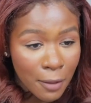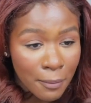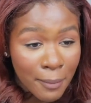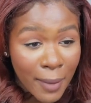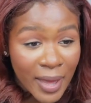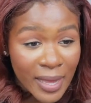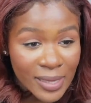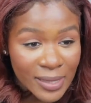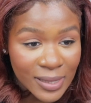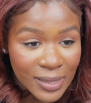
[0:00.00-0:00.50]

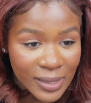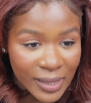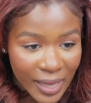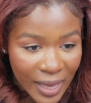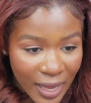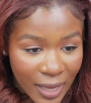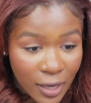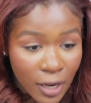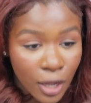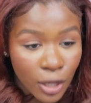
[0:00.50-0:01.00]
My
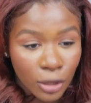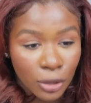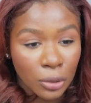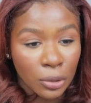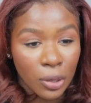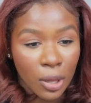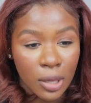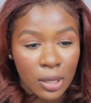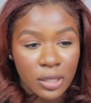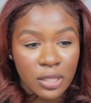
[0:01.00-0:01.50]
skin
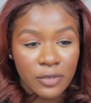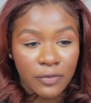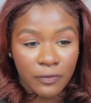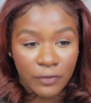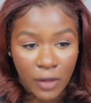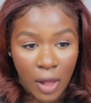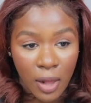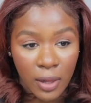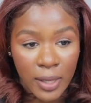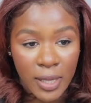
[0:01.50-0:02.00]
looks
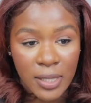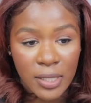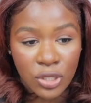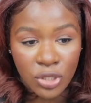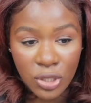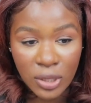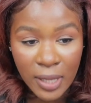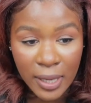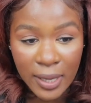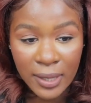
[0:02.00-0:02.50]
flawless,
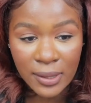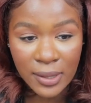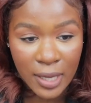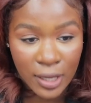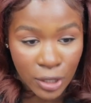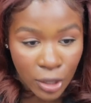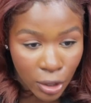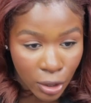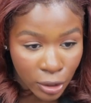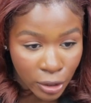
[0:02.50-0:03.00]
just like it
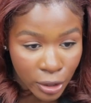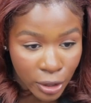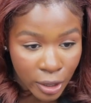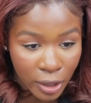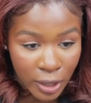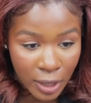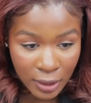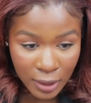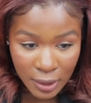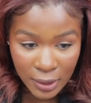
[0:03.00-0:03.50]
did
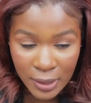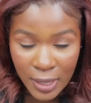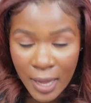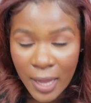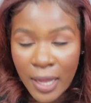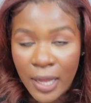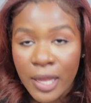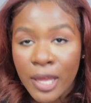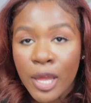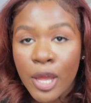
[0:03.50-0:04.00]
earlier in the
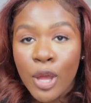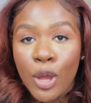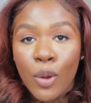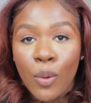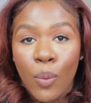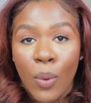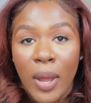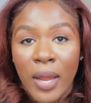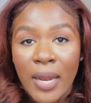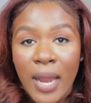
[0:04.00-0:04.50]
day
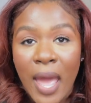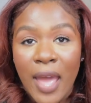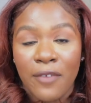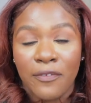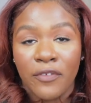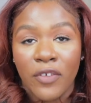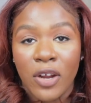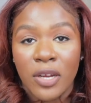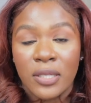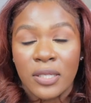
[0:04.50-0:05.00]
when I
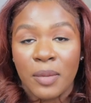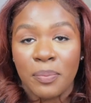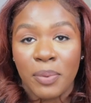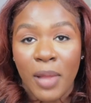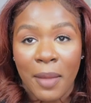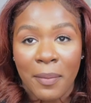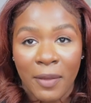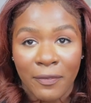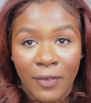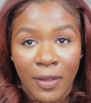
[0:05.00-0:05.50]
first
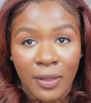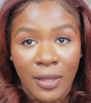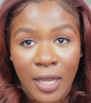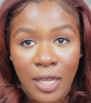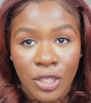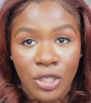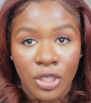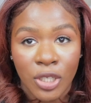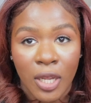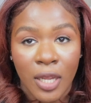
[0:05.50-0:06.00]
applied my
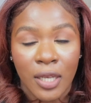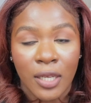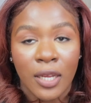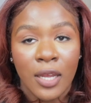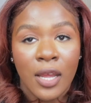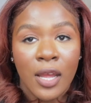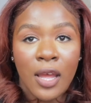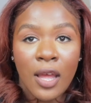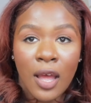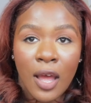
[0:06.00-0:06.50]

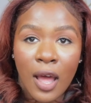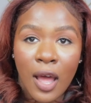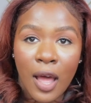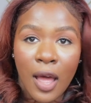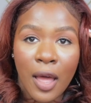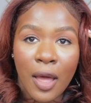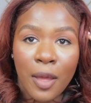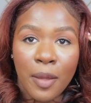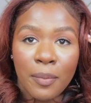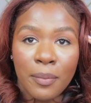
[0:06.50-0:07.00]
foundation.
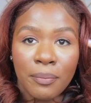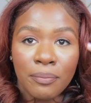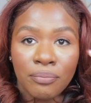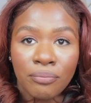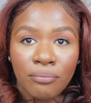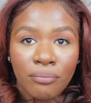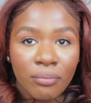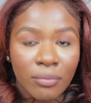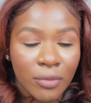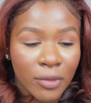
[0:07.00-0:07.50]

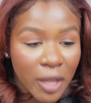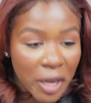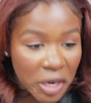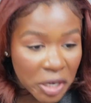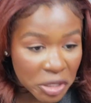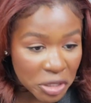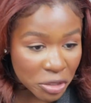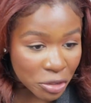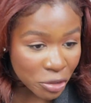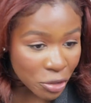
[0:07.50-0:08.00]
Um,
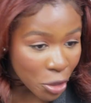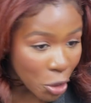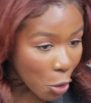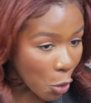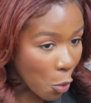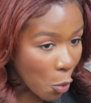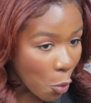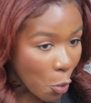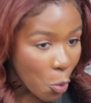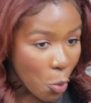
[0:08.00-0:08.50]
there's
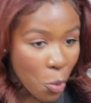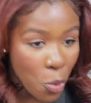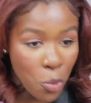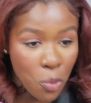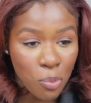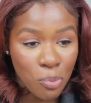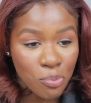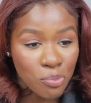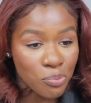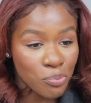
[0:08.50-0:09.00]

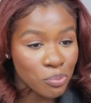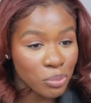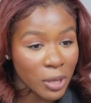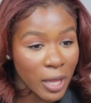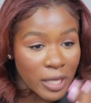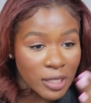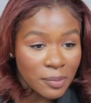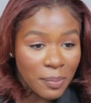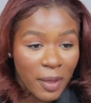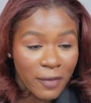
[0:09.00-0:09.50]
no
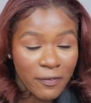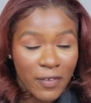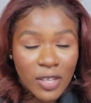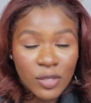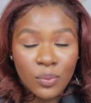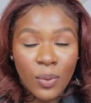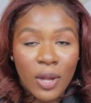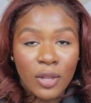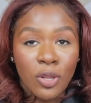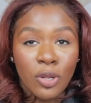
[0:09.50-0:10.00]
place in my
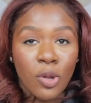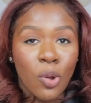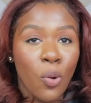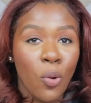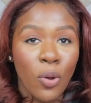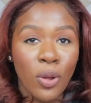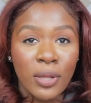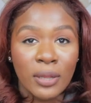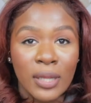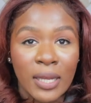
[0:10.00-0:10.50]
face where I
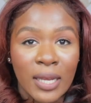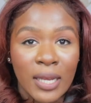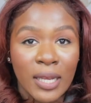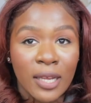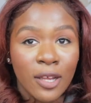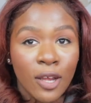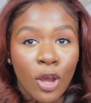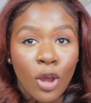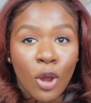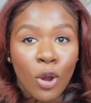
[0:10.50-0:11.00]
look
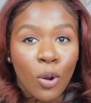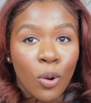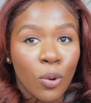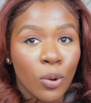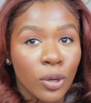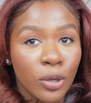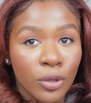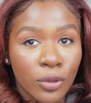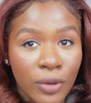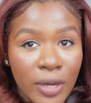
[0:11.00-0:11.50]
oily
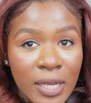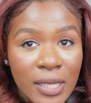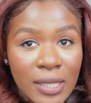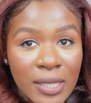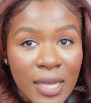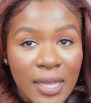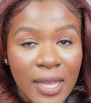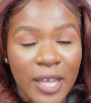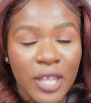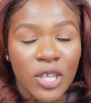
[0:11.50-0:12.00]
or
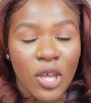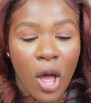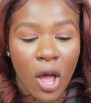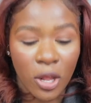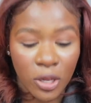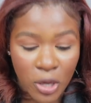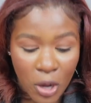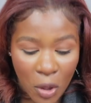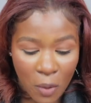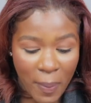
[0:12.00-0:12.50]
greasy. Like,
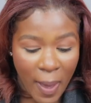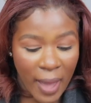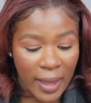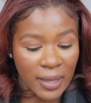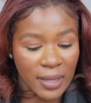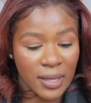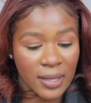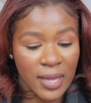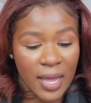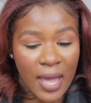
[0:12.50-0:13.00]
y'all know
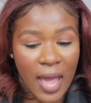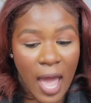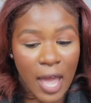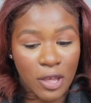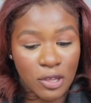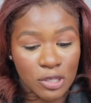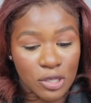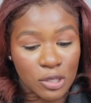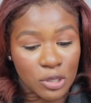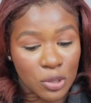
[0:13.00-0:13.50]
back in the day, I
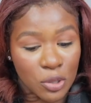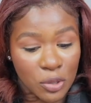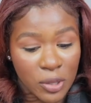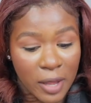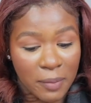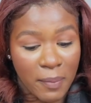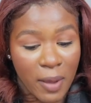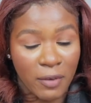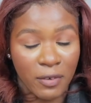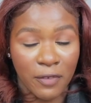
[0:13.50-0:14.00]
used to do
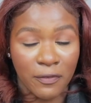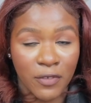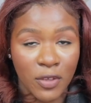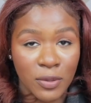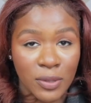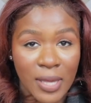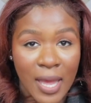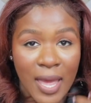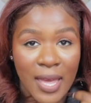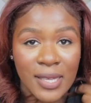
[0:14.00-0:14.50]
like my
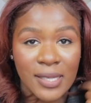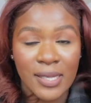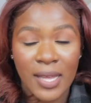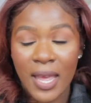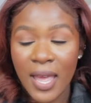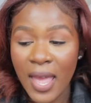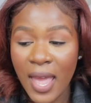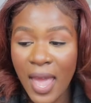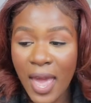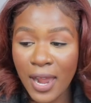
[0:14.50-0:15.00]
review test,
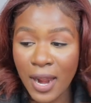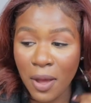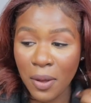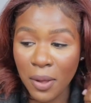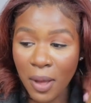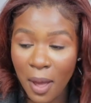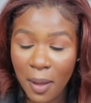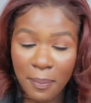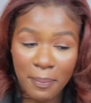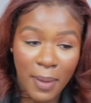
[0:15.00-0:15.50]
and I'll
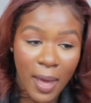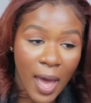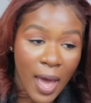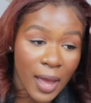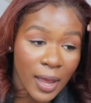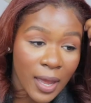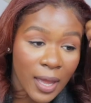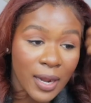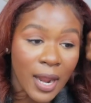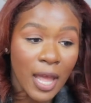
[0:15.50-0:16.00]
come
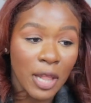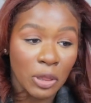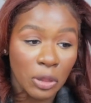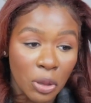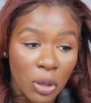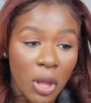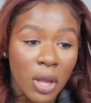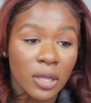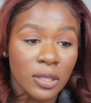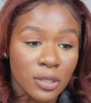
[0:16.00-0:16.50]
back and I
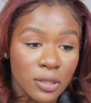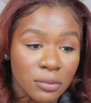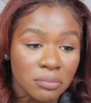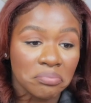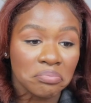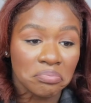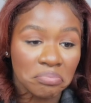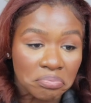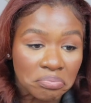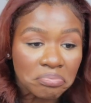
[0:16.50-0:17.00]
looked,
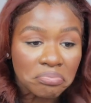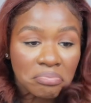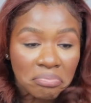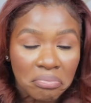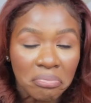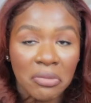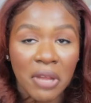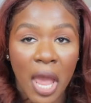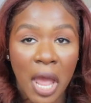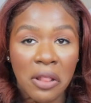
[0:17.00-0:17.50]

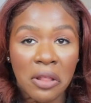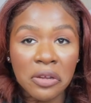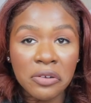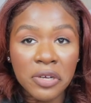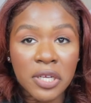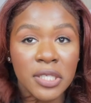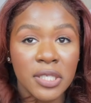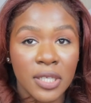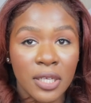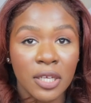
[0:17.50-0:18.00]
I look
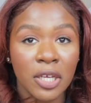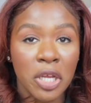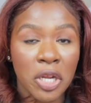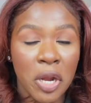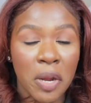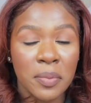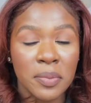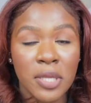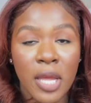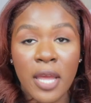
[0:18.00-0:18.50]
greasy, you
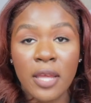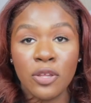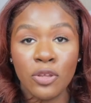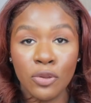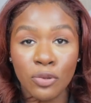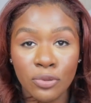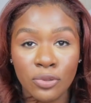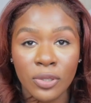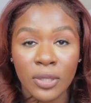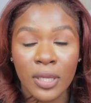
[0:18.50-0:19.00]
know what I'm saying?
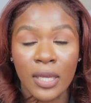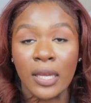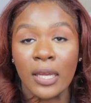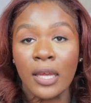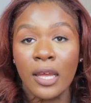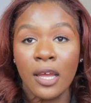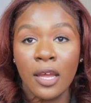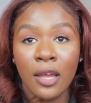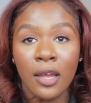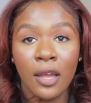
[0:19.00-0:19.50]
Usually.
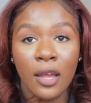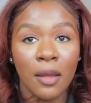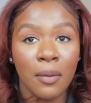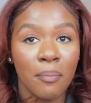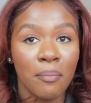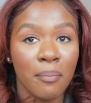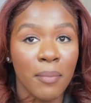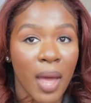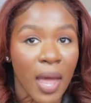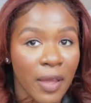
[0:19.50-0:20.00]

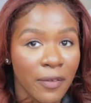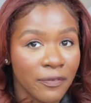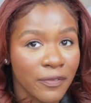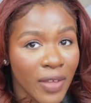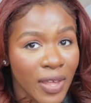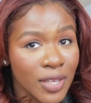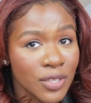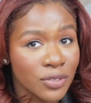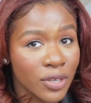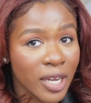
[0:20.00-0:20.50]
My
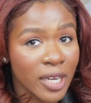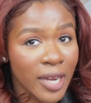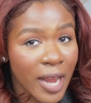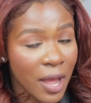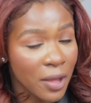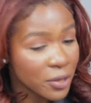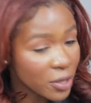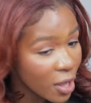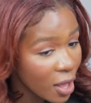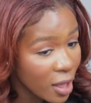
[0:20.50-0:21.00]
face right
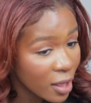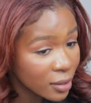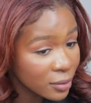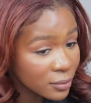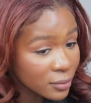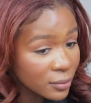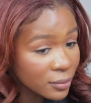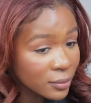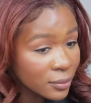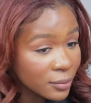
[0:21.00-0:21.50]
now,
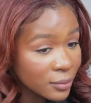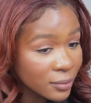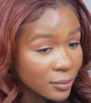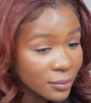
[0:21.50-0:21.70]
y'all,